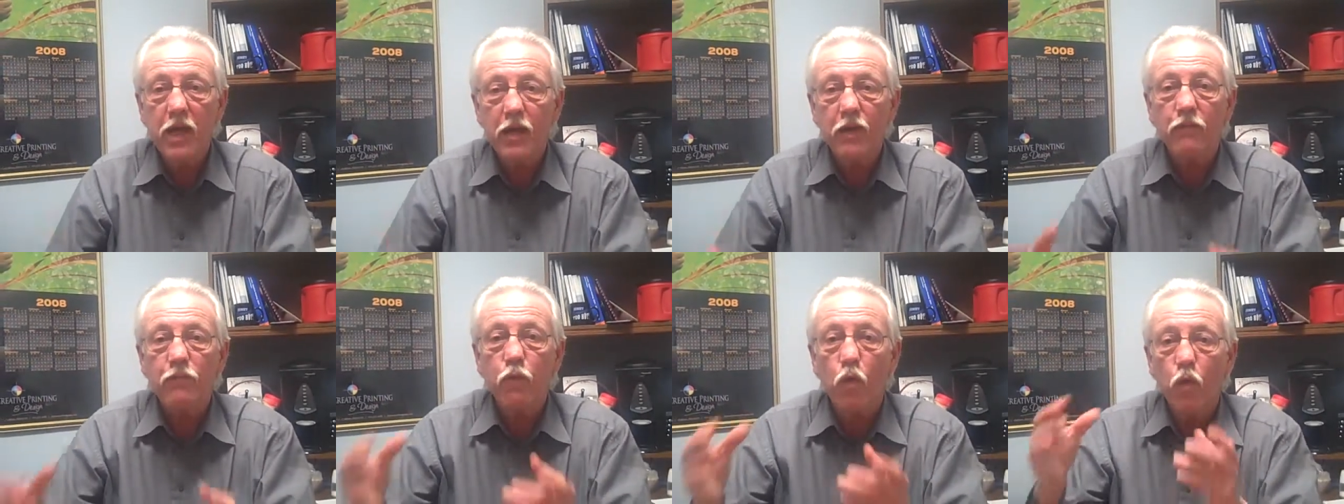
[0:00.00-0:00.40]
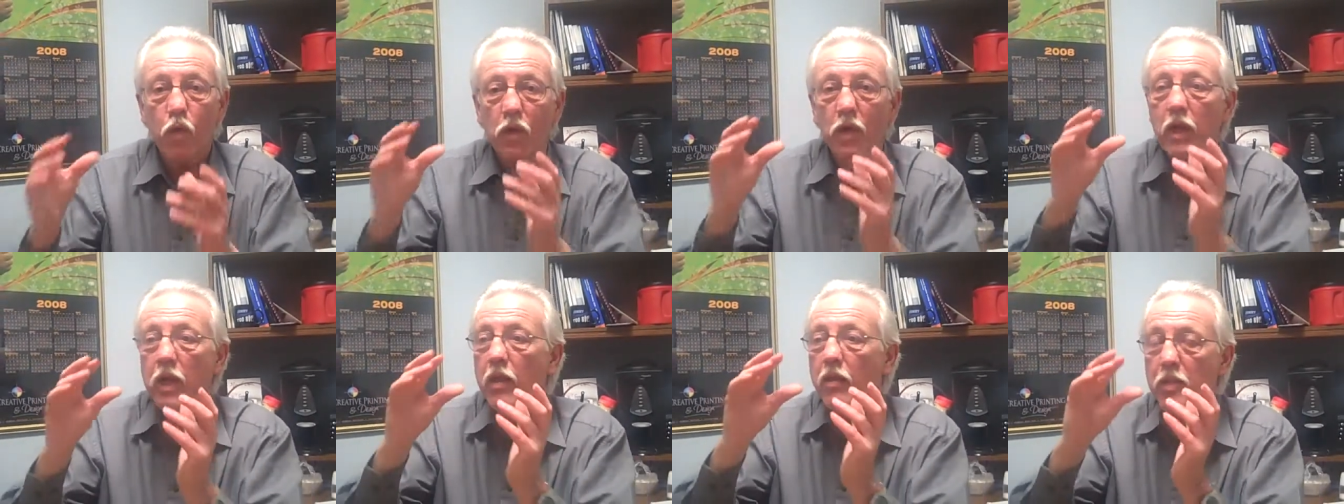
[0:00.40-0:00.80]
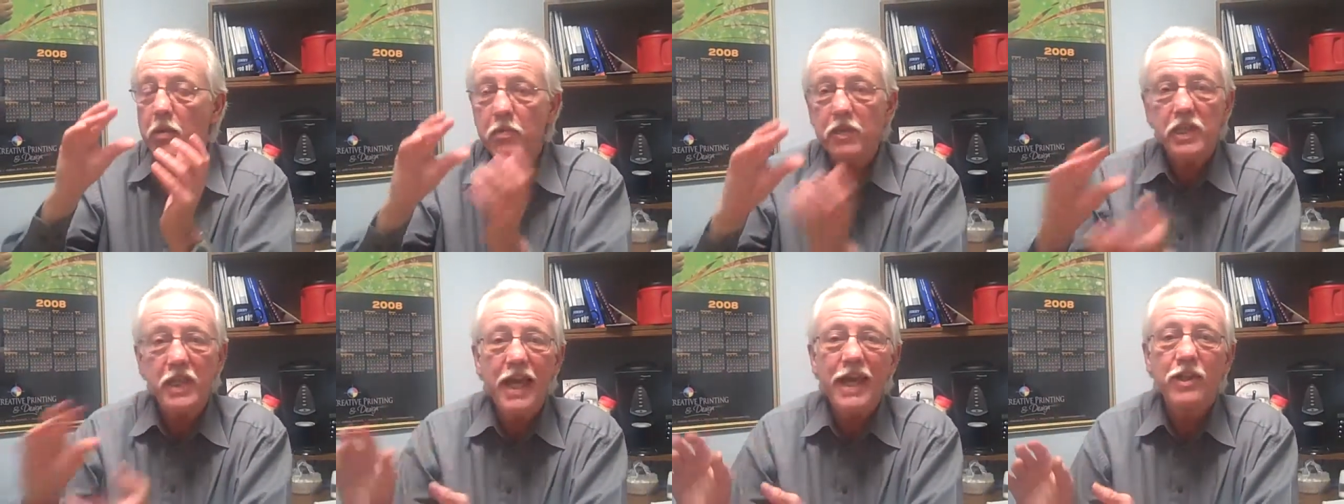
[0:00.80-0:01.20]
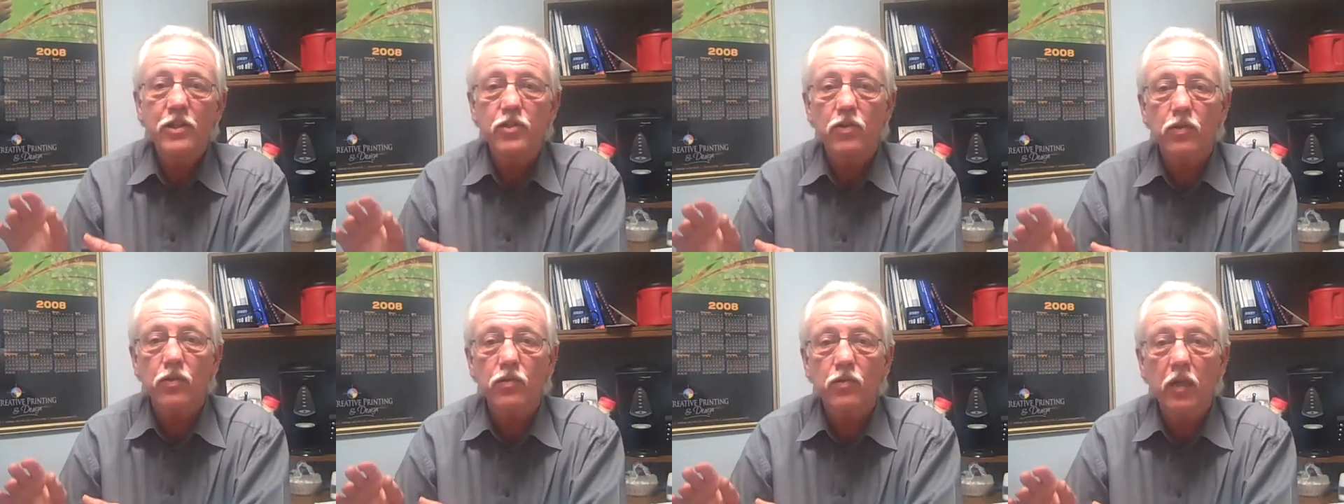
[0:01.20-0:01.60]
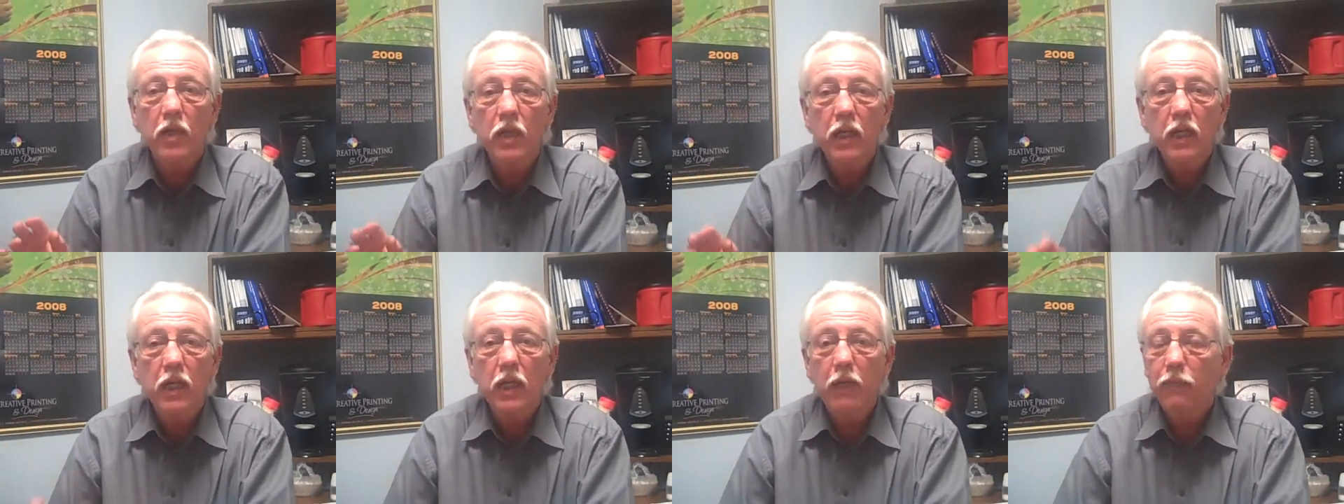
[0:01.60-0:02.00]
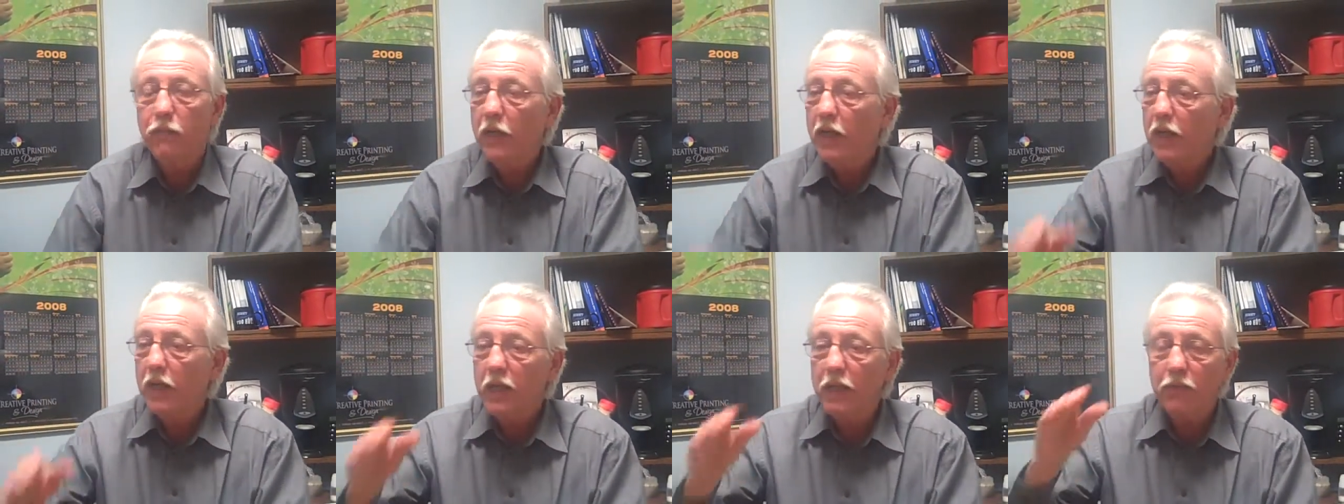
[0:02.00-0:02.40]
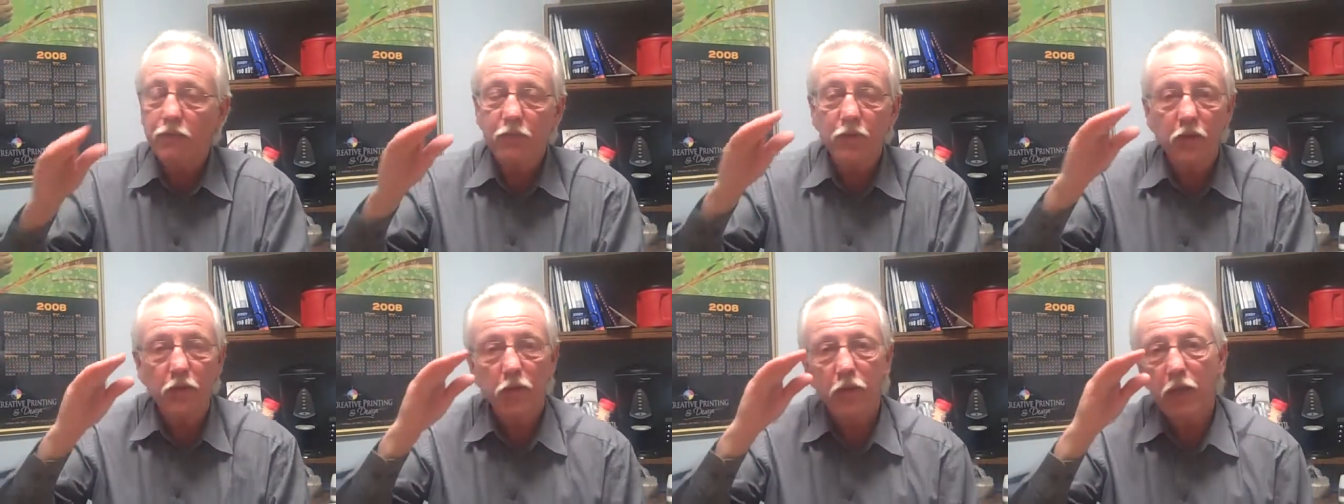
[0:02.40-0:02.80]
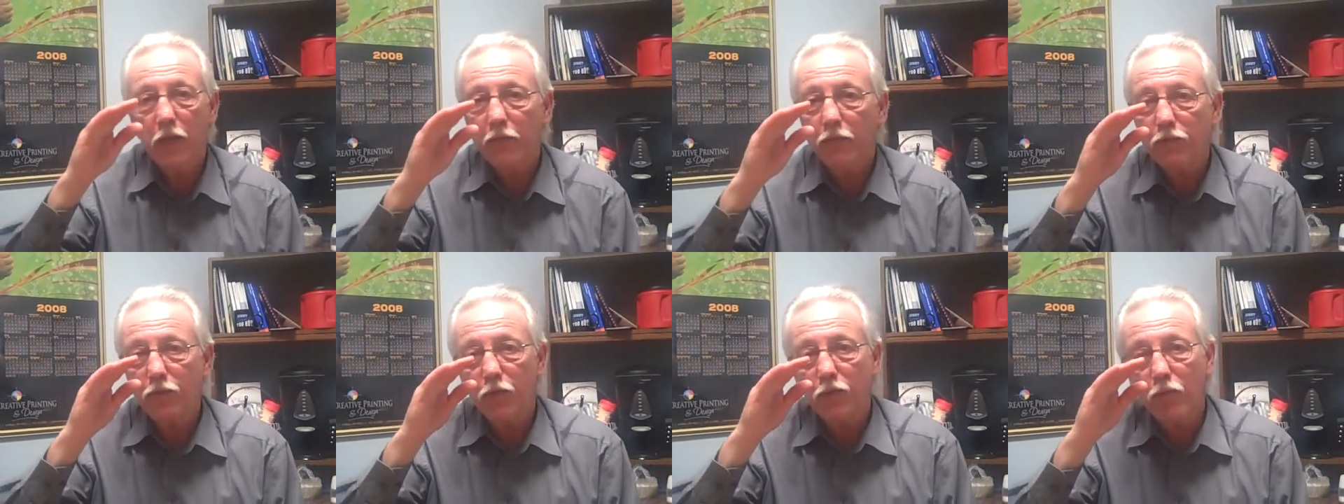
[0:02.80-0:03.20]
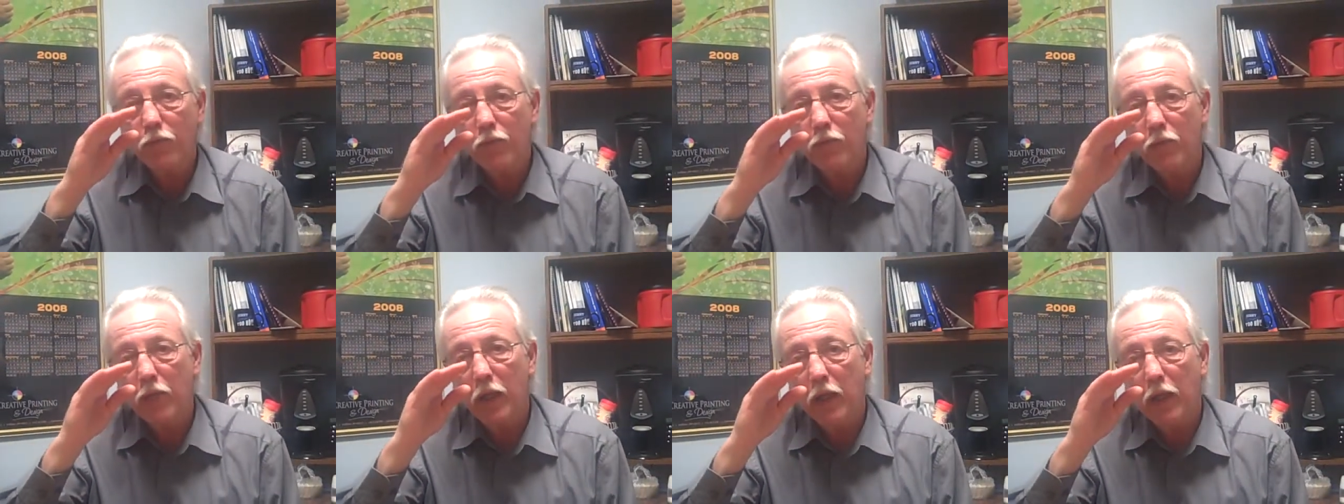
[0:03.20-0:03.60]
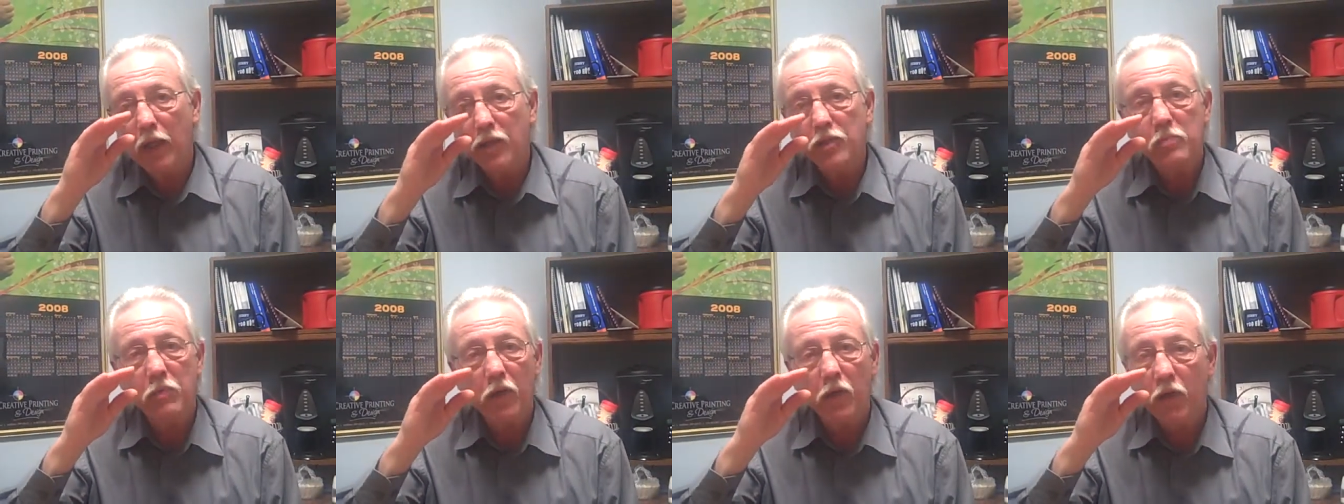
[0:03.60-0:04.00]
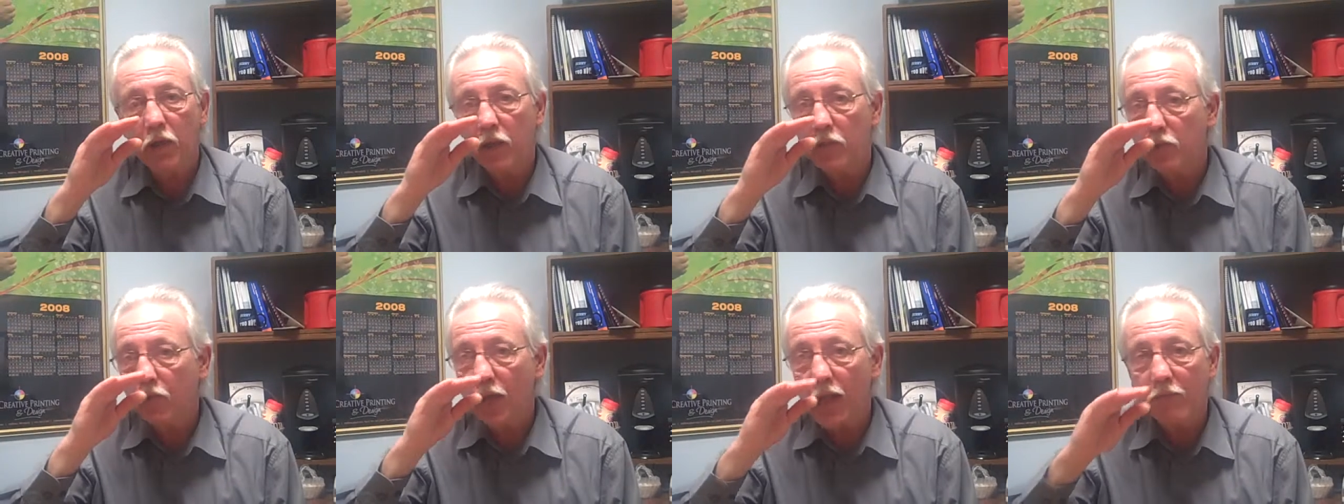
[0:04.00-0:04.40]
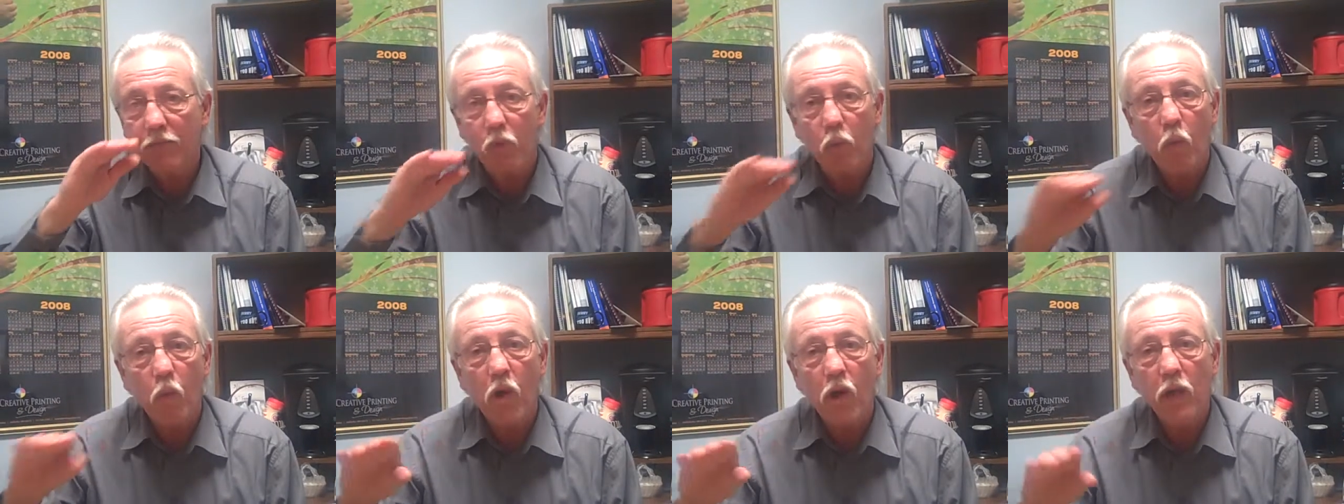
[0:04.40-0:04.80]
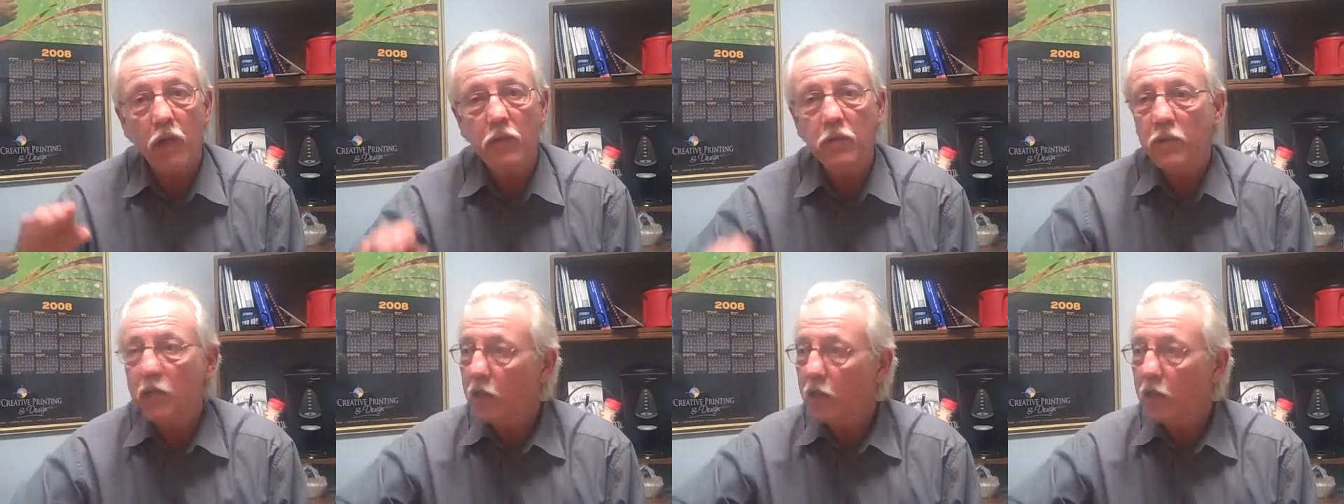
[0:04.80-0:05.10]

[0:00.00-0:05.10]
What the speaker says: for the potentials. If you experience level 1,